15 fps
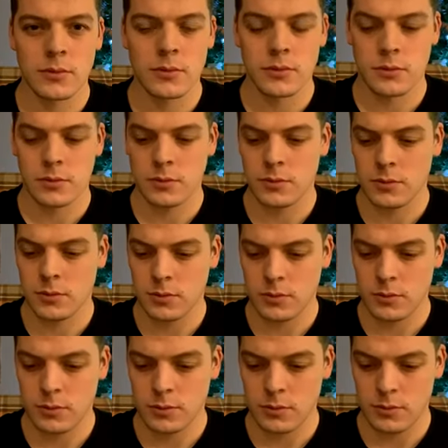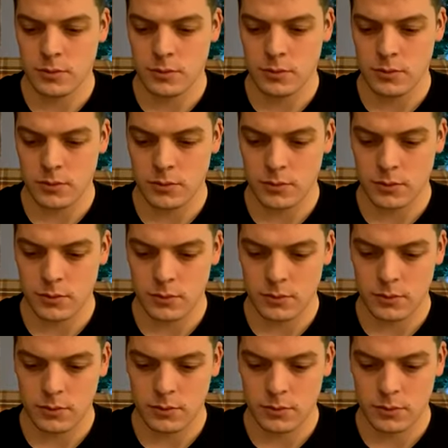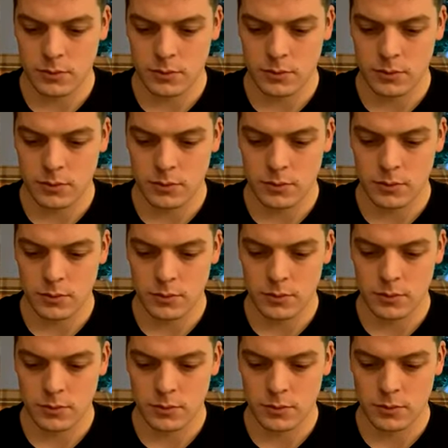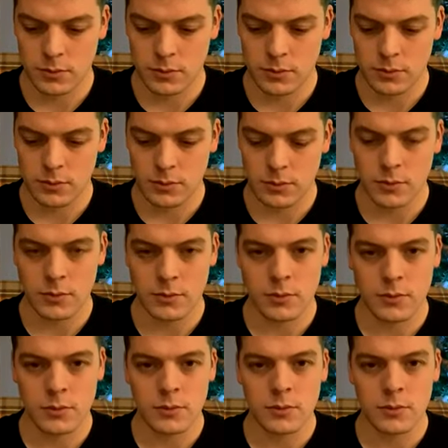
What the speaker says: (silent)